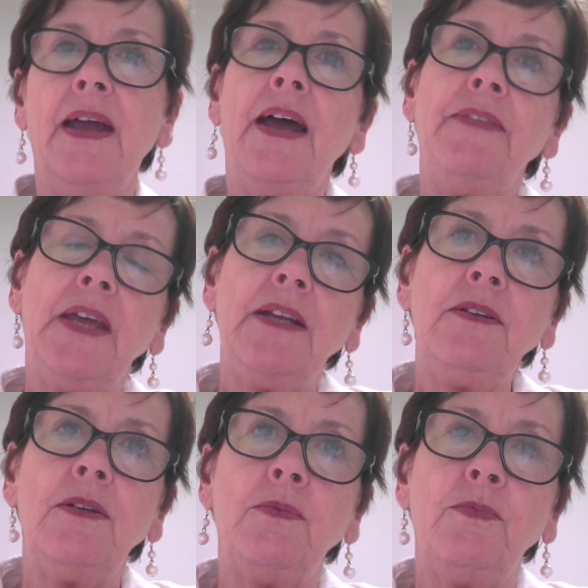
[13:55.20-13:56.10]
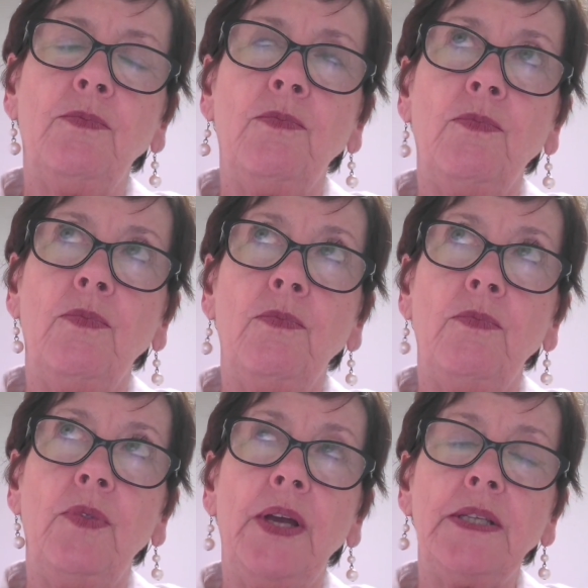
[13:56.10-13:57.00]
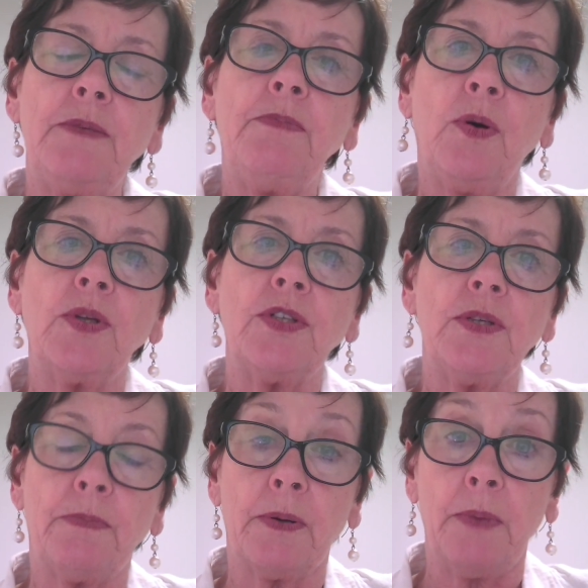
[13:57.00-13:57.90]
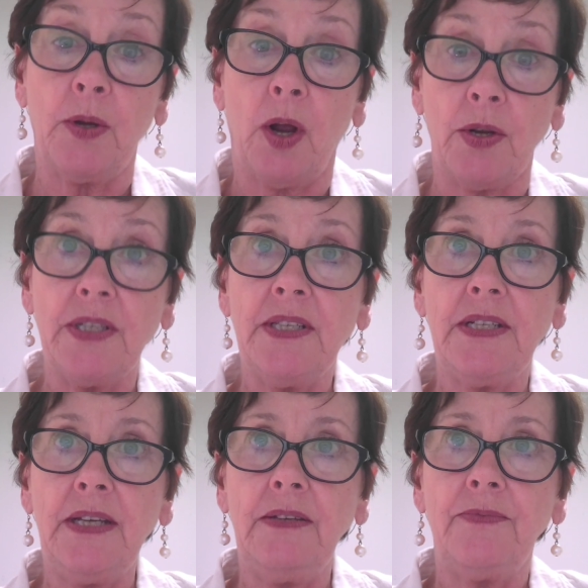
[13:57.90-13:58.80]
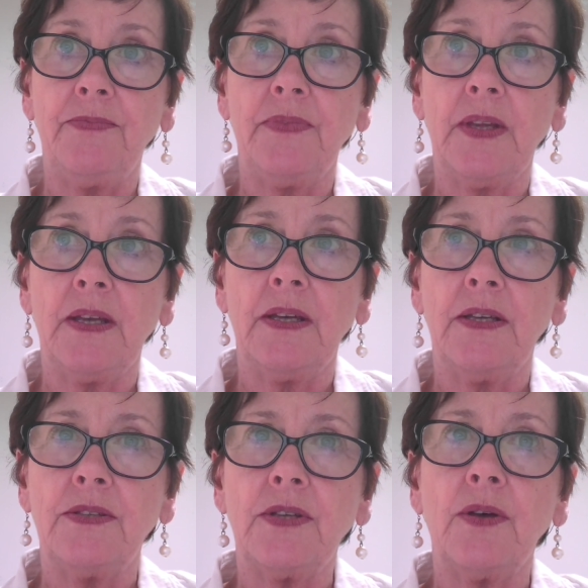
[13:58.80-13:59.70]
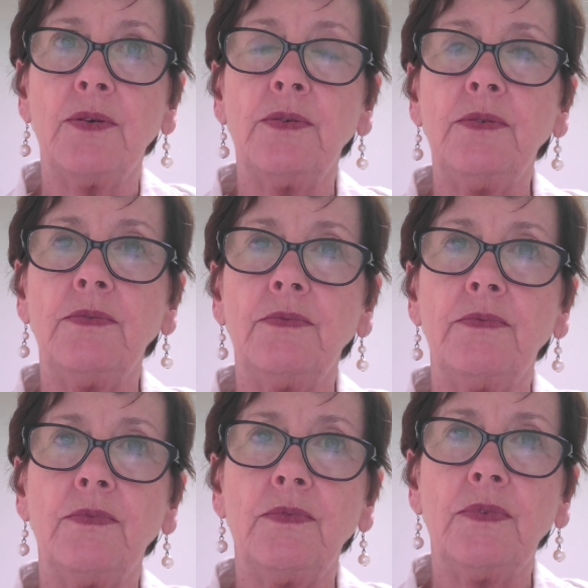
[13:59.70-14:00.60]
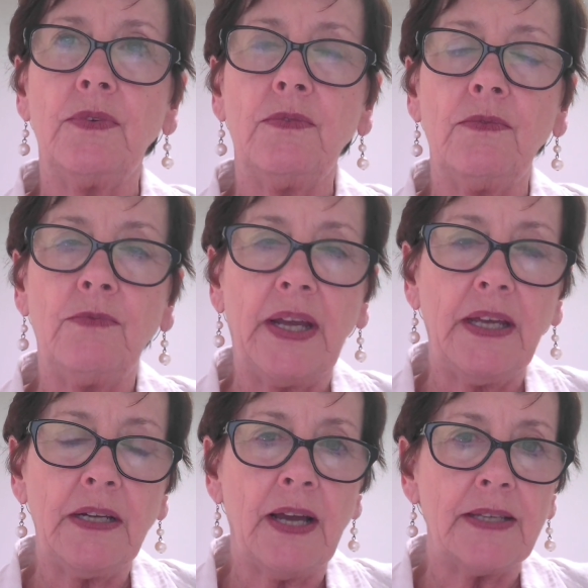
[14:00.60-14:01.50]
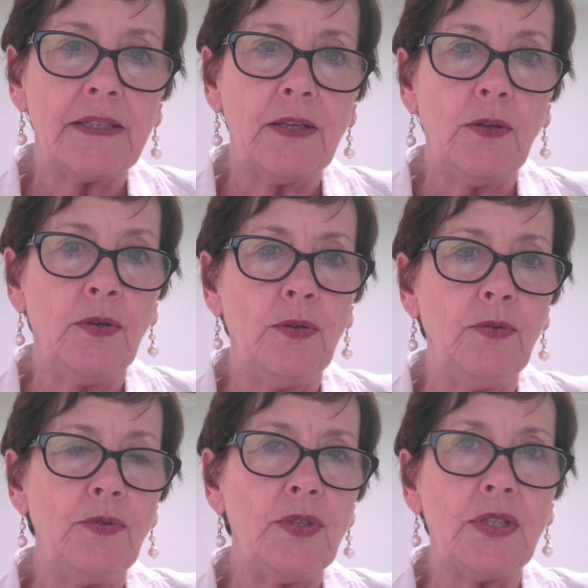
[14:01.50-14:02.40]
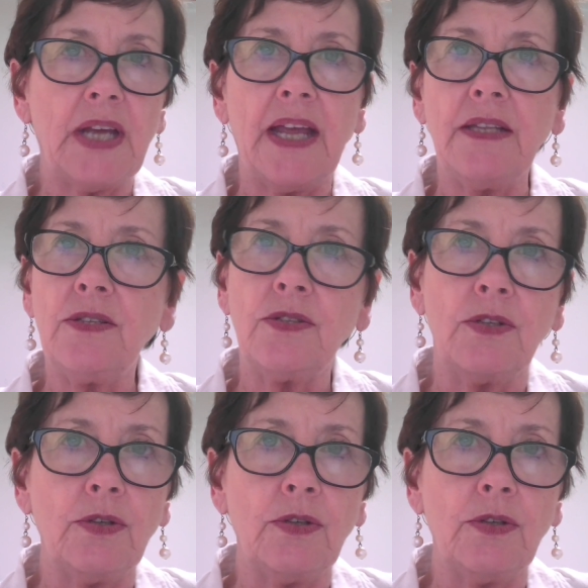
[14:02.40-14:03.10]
And then it's important to promote honesty. So recognizing who stands to